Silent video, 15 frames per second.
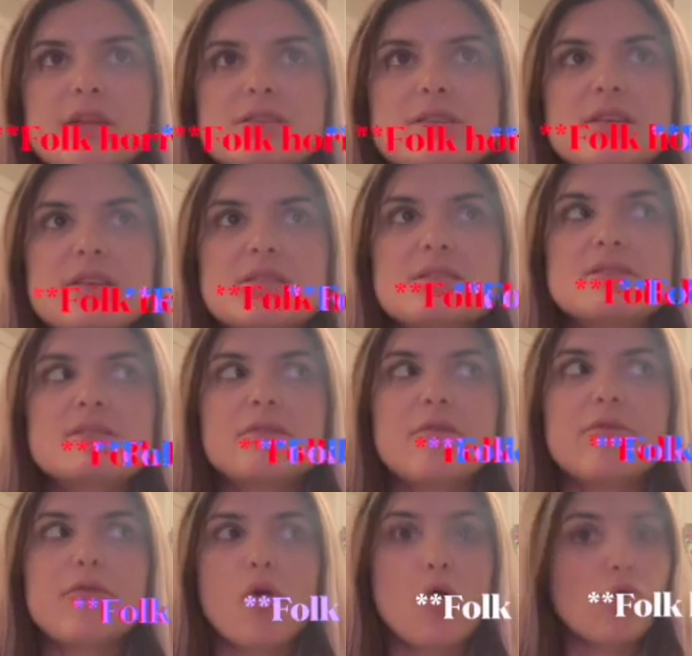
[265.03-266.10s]
this is
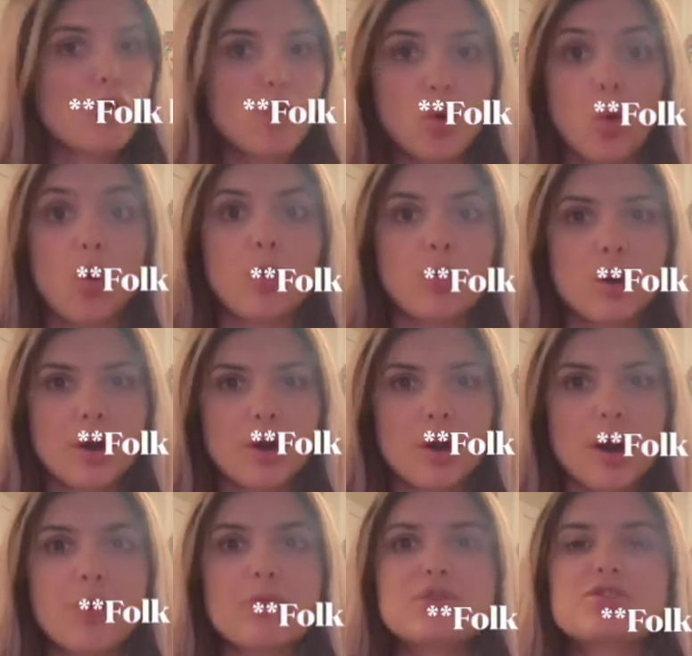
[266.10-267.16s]
folk horror.
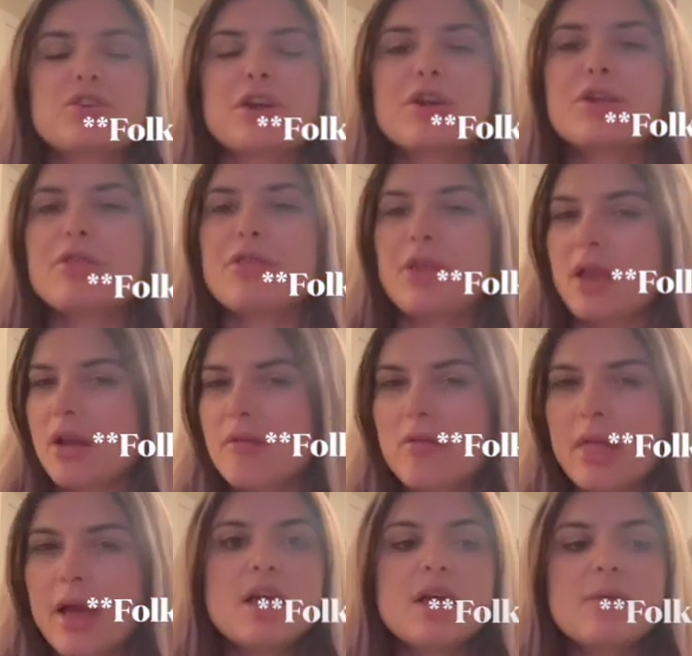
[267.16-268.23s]
I was trying to think of
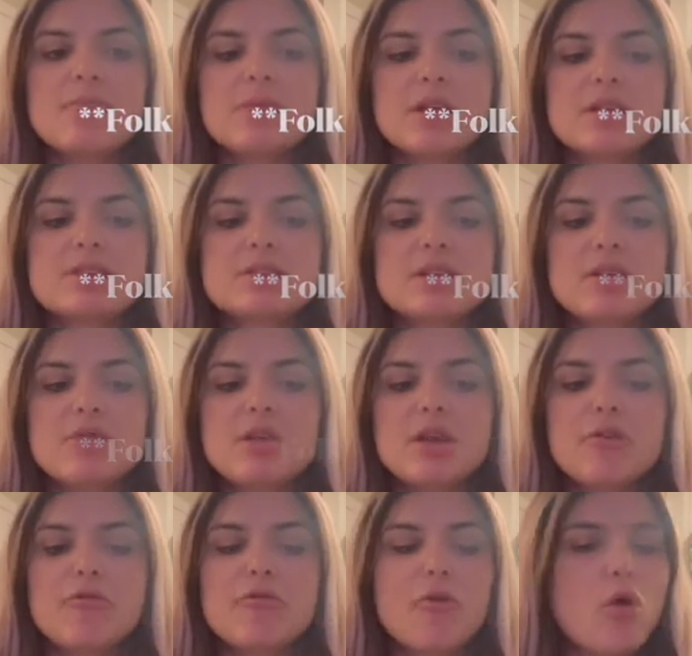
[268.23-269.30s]
that. It's
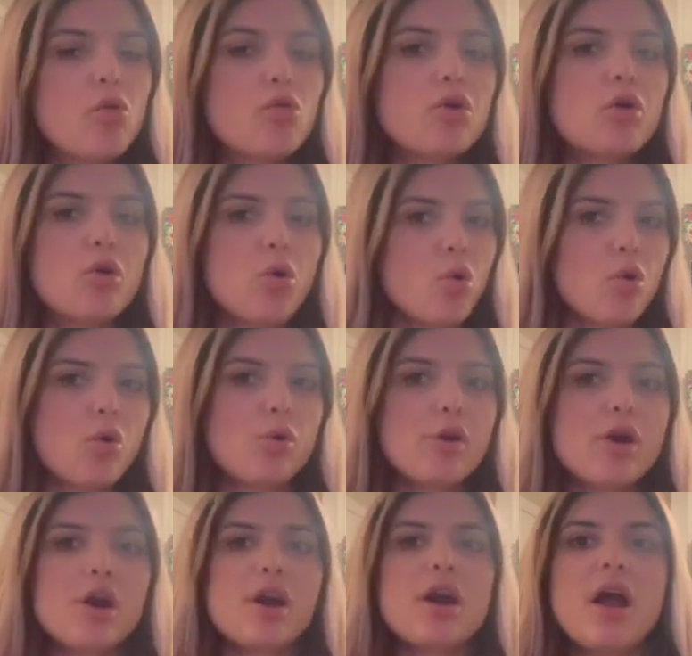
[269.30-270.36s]
giving folk
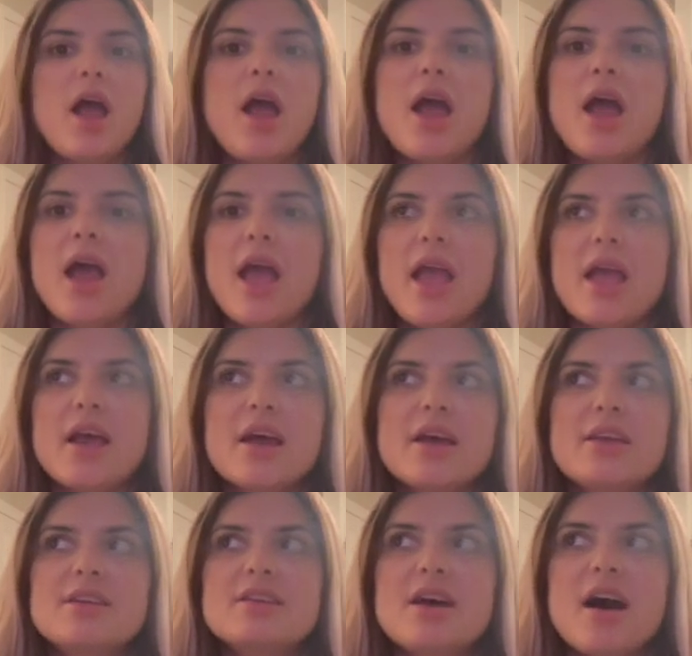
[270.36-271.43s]
horror.
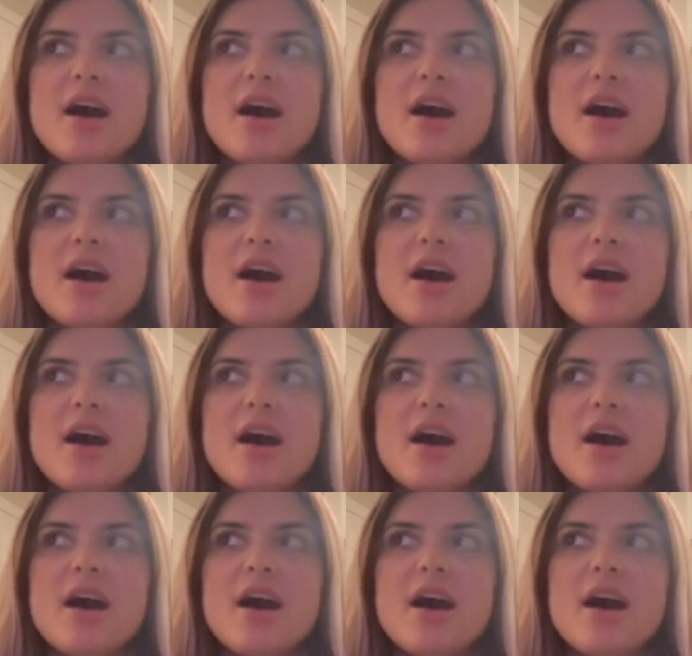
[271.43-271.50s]
And